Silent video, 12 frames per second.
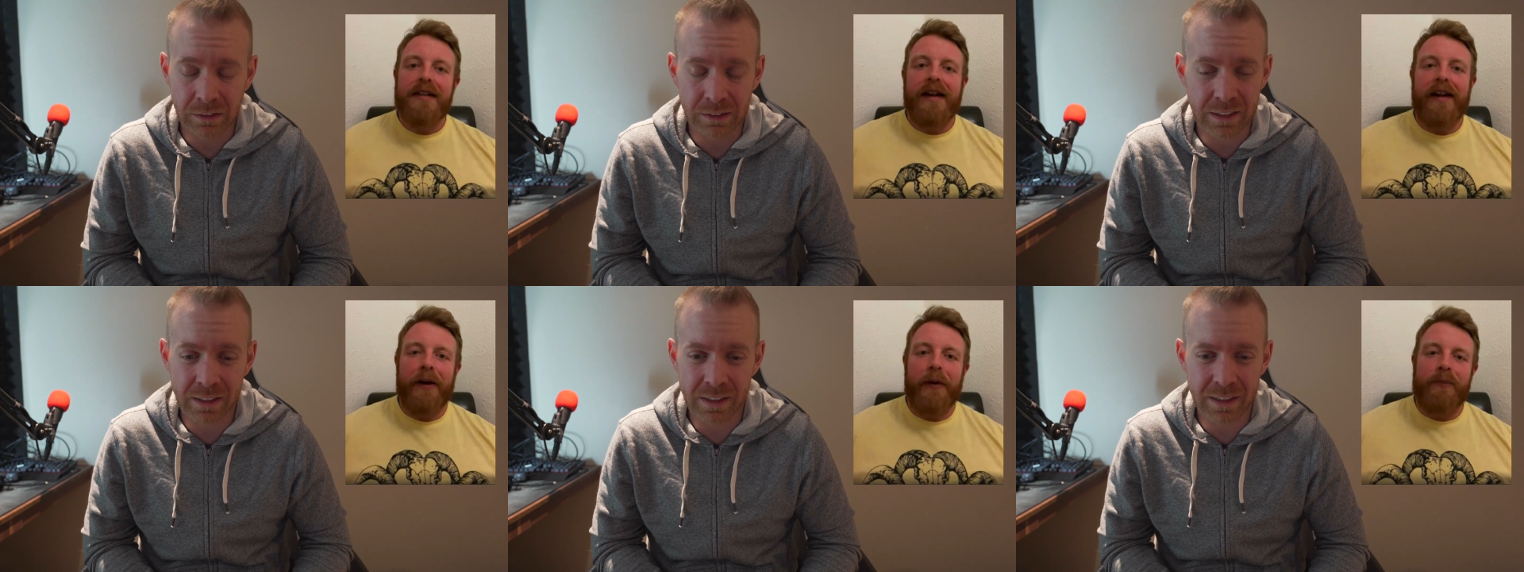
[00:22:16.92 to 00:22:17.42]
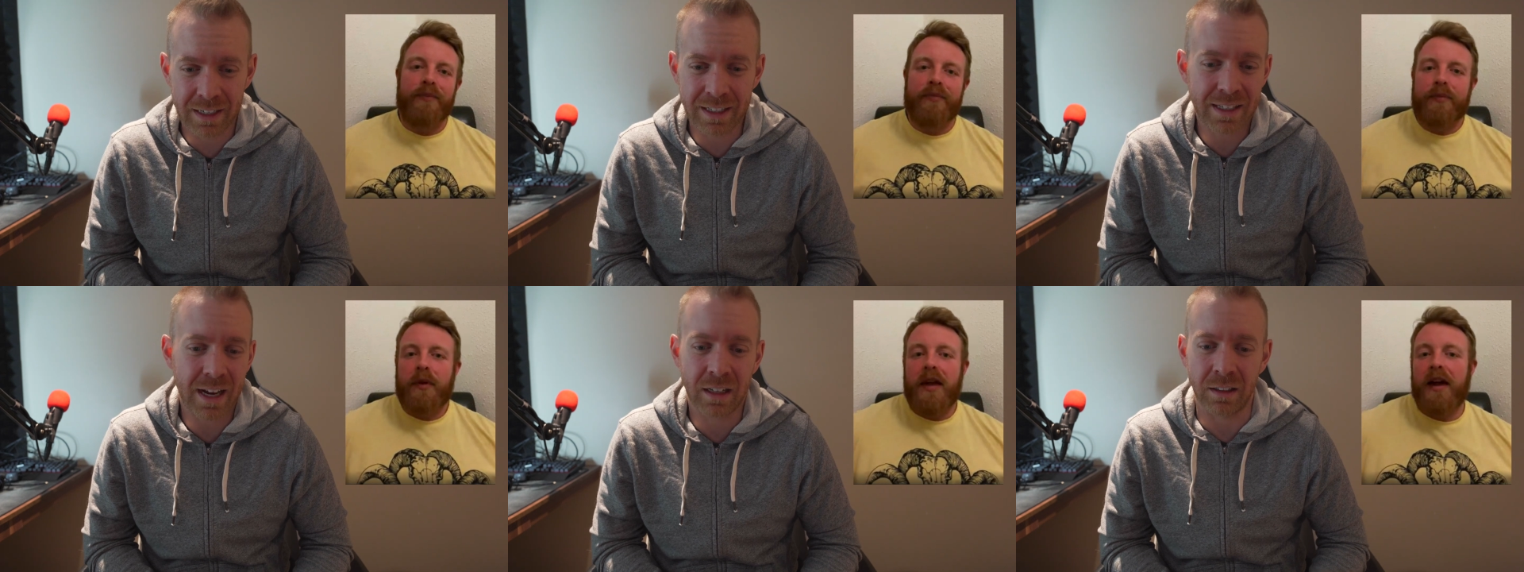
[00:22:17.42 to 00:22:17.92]
Speaker 1: Um,
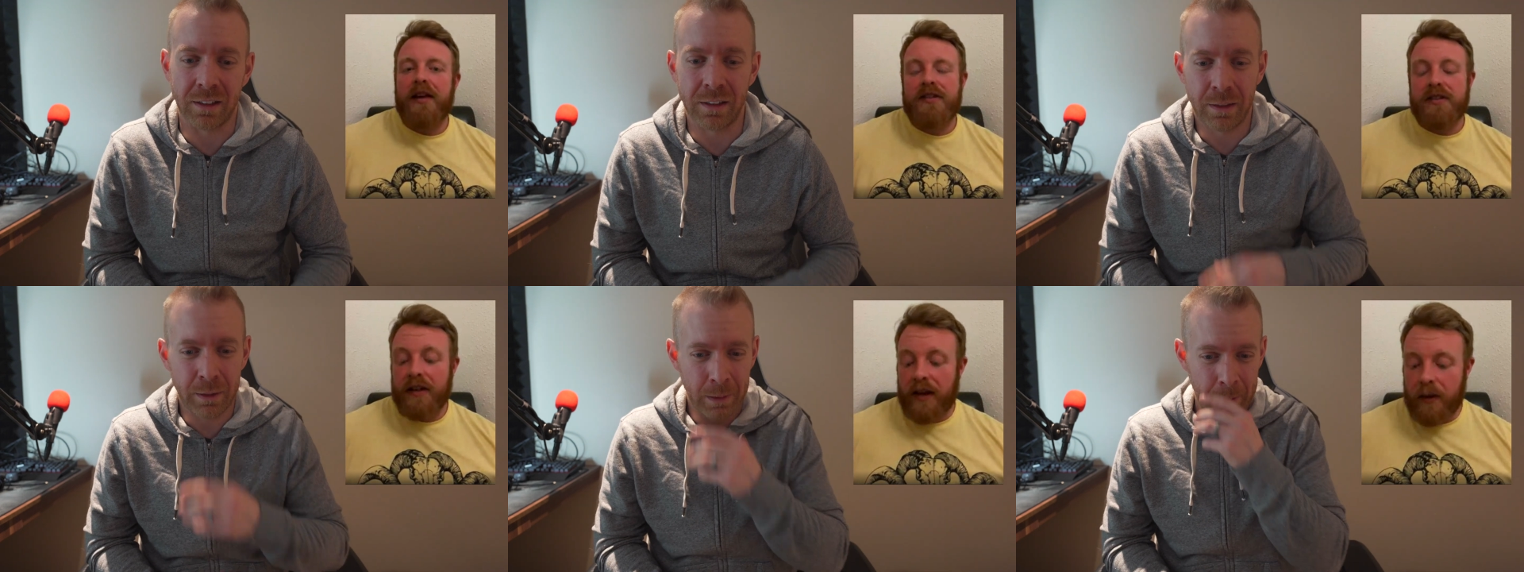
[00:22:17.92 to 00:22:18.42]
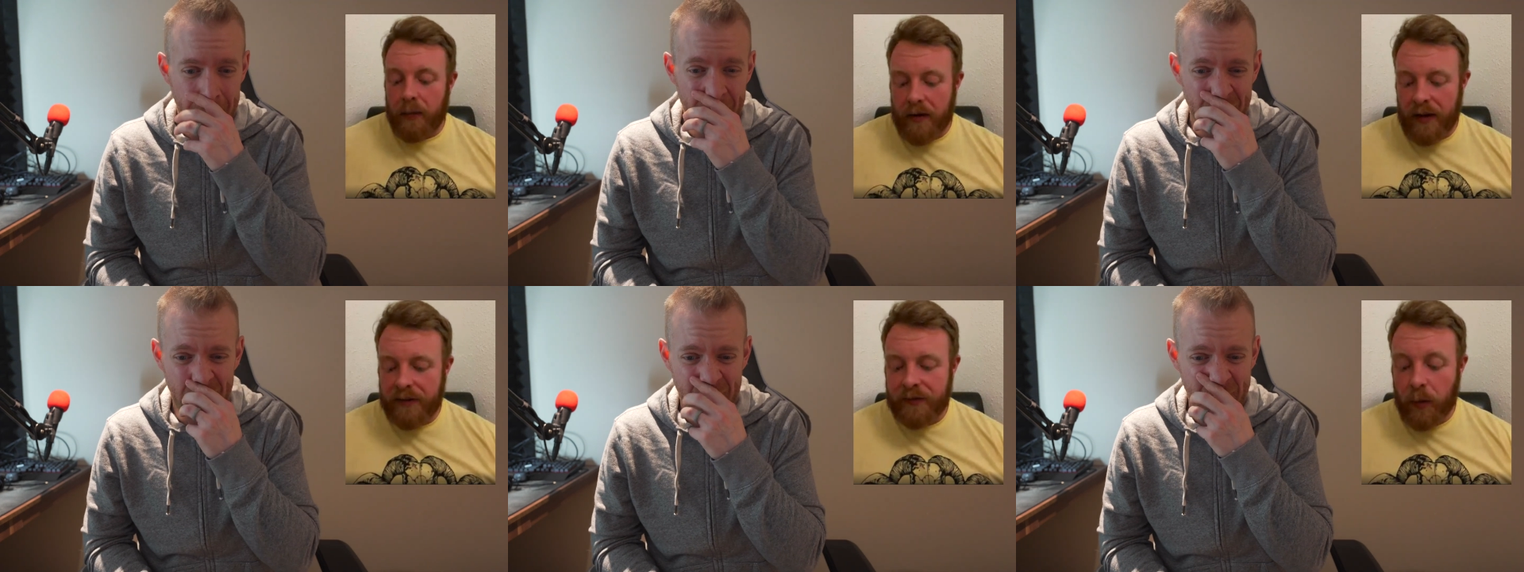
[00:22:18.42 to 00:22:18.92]
exactly. Yeah, as you say, I mean,
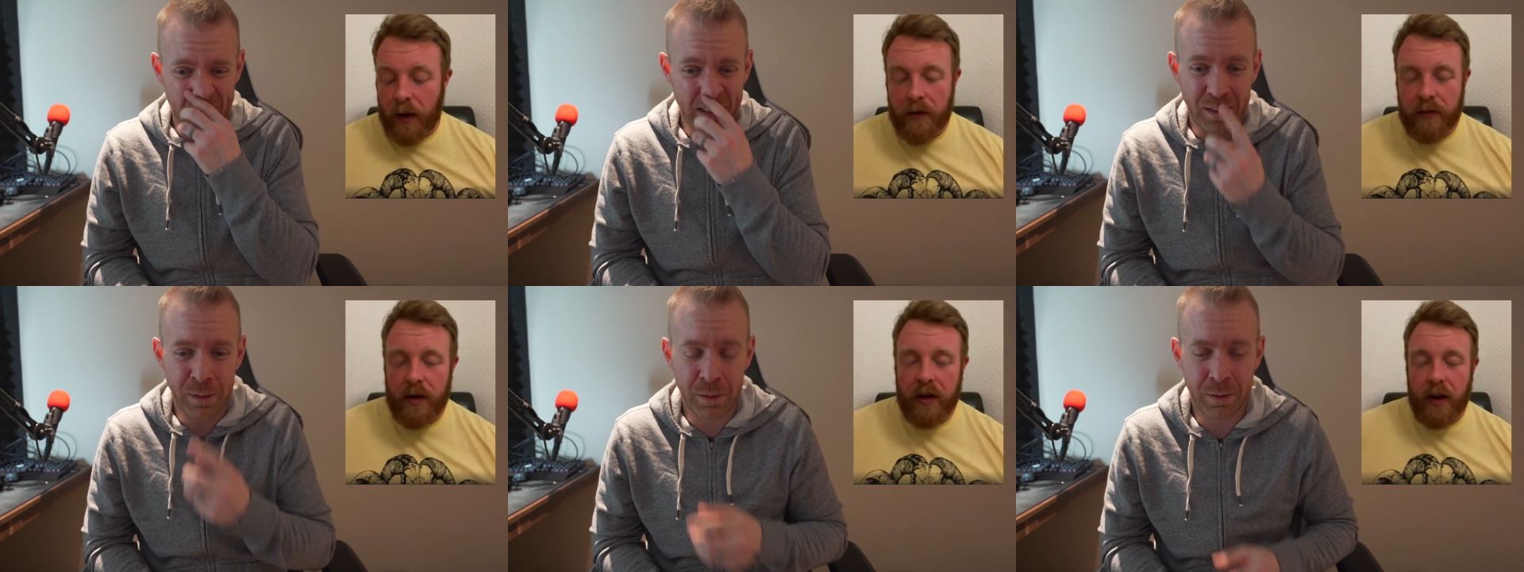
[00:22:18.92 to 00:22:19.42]
that's the way I viewed it.